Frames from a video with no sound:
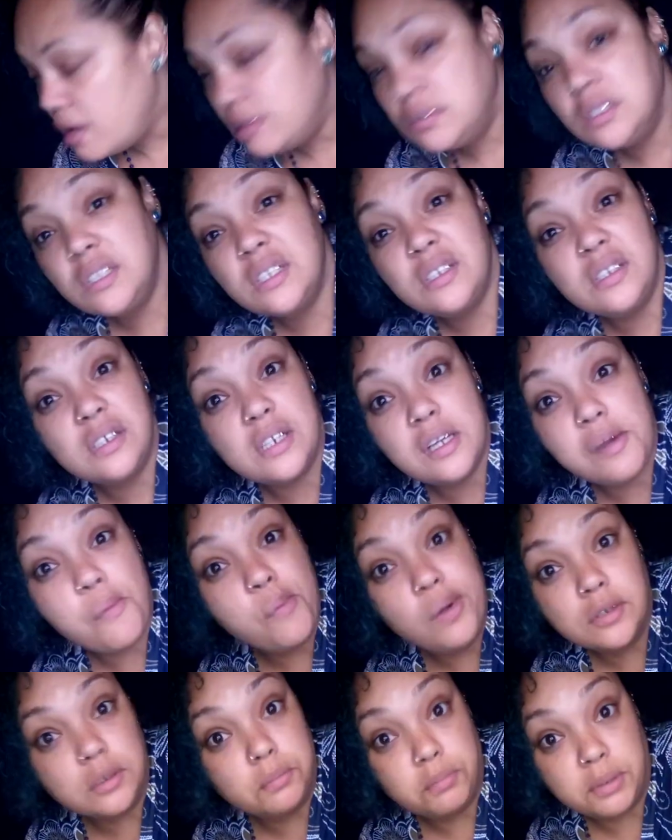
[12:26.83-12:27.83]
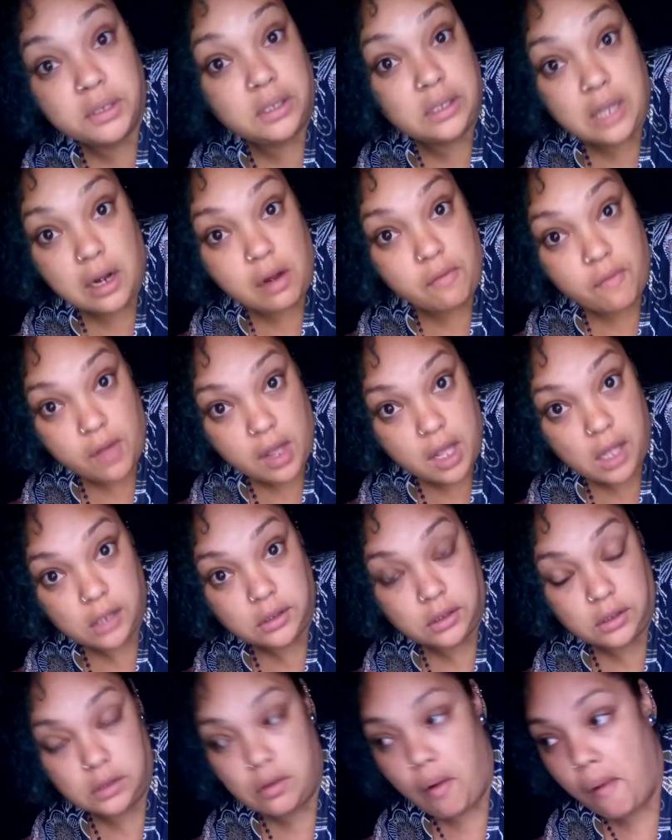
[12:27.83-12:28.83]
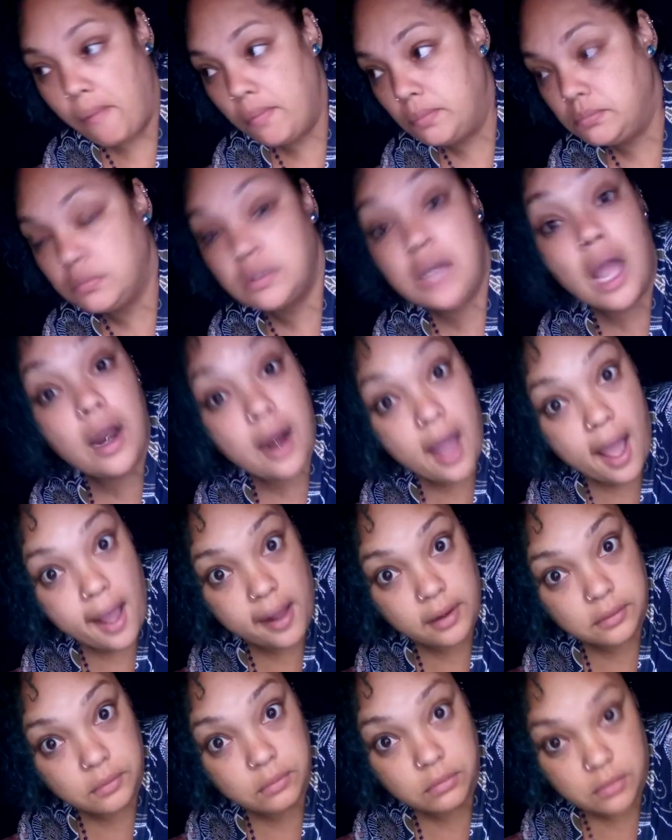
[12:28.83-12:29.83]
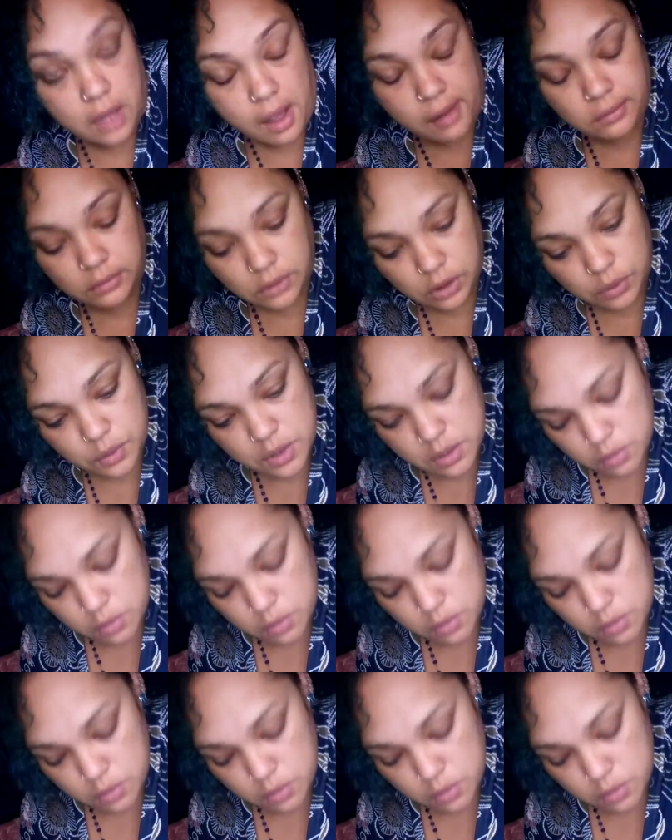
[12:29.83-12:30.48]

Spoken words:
The Saturday we got pissed out of our heads and high. Yeah, so we